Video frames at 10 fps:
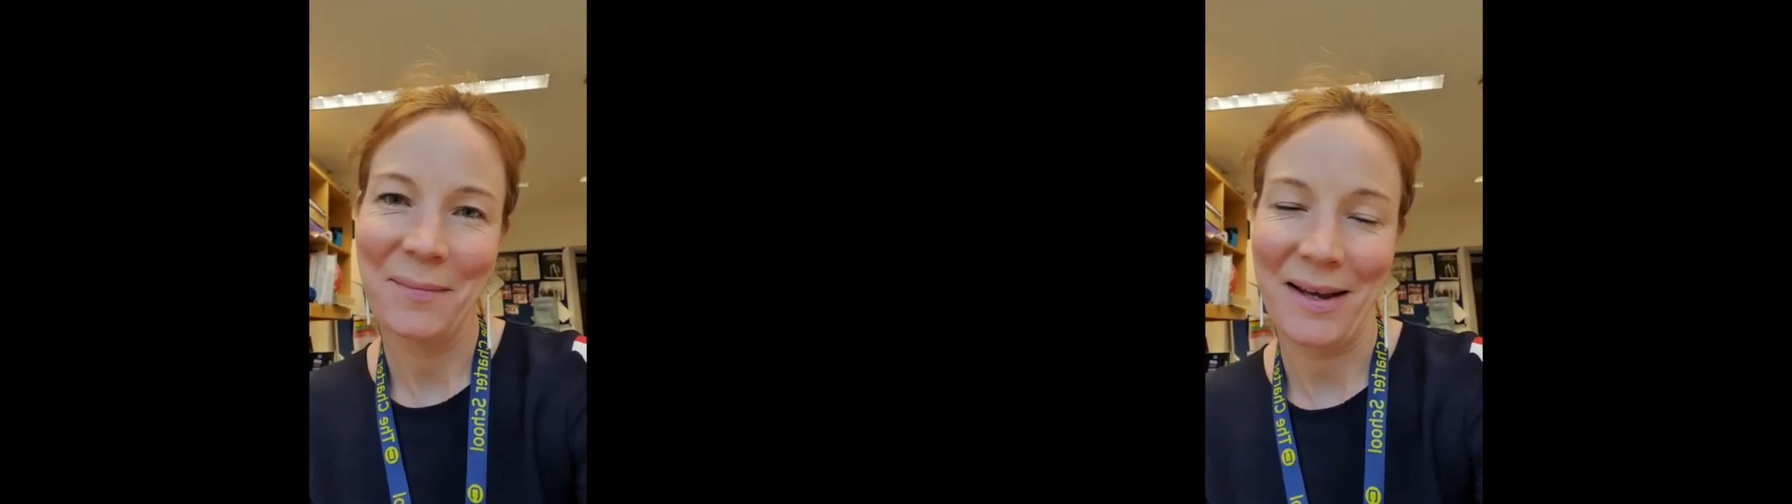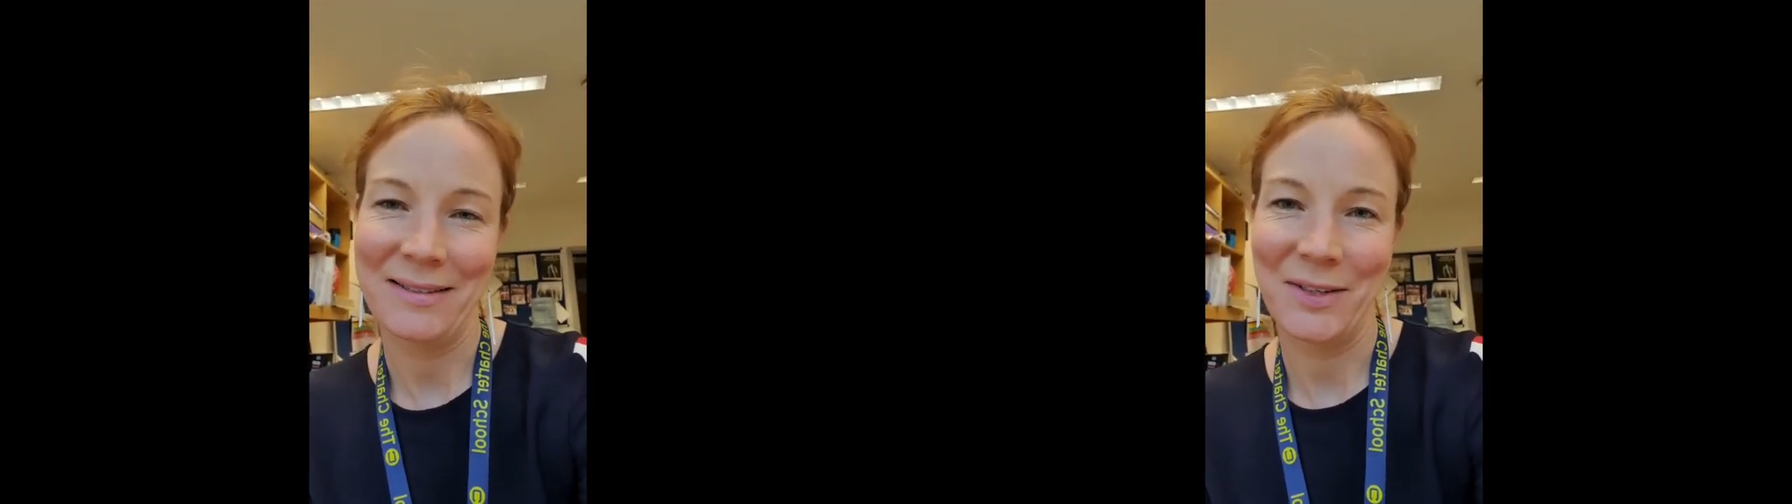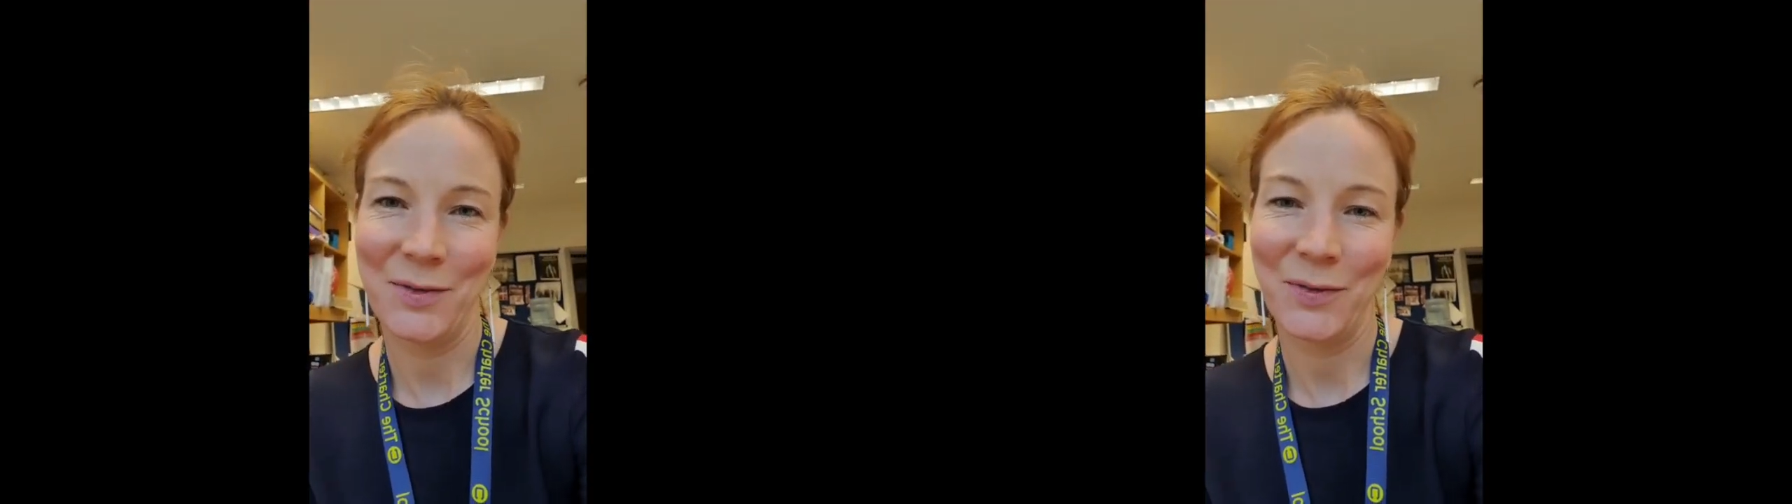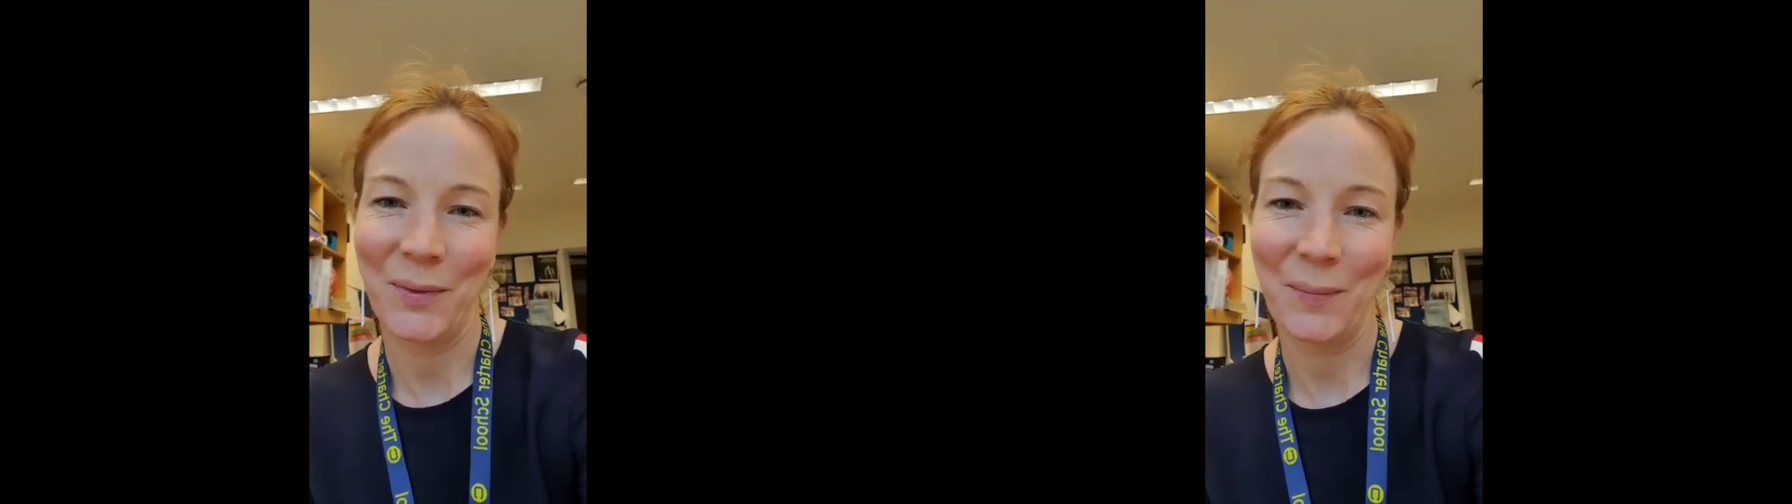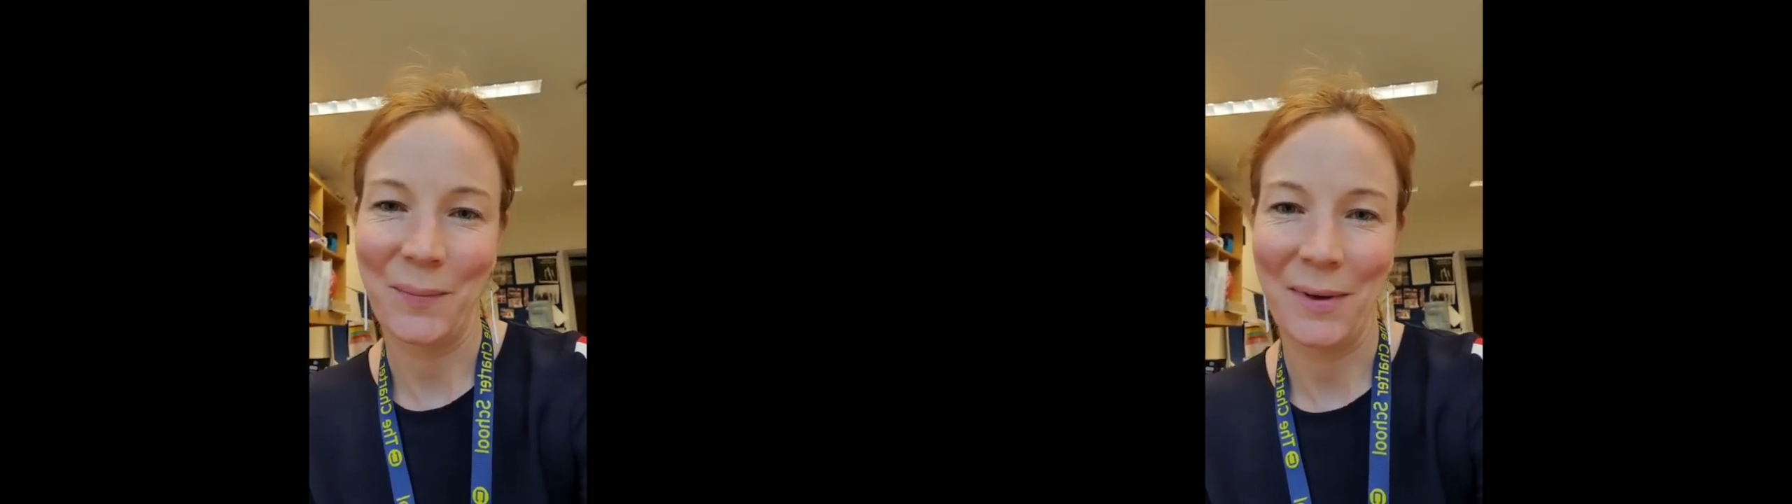message
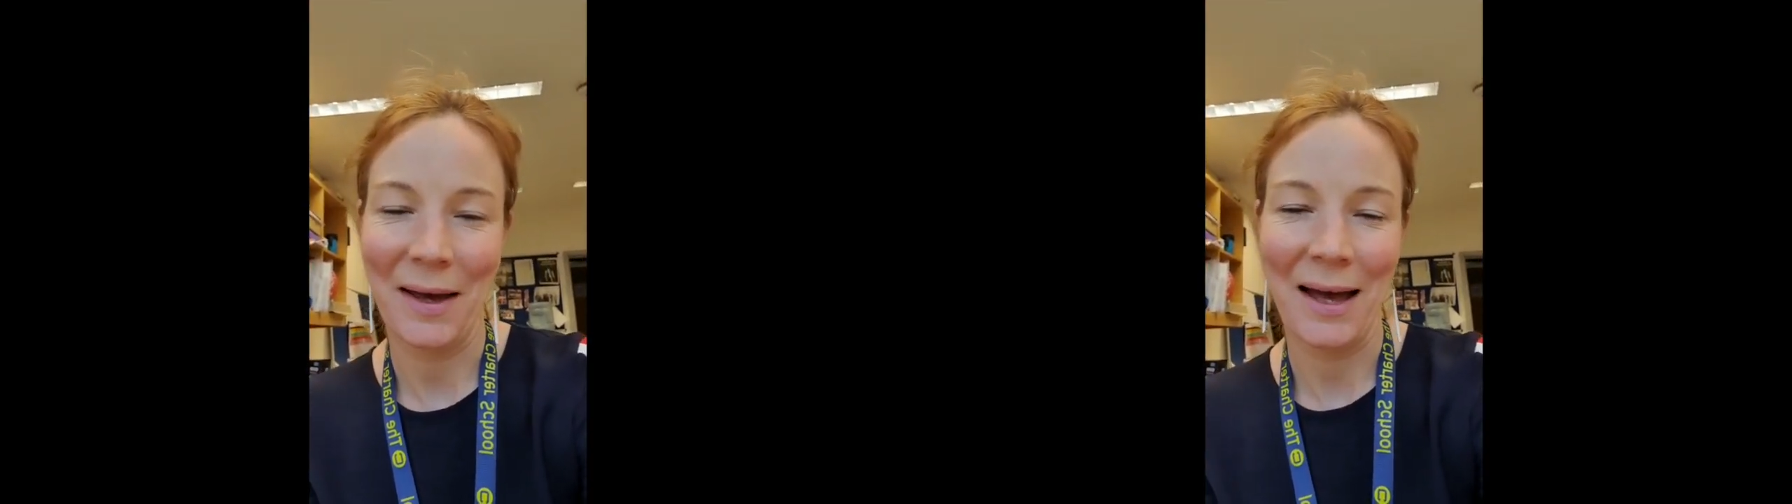from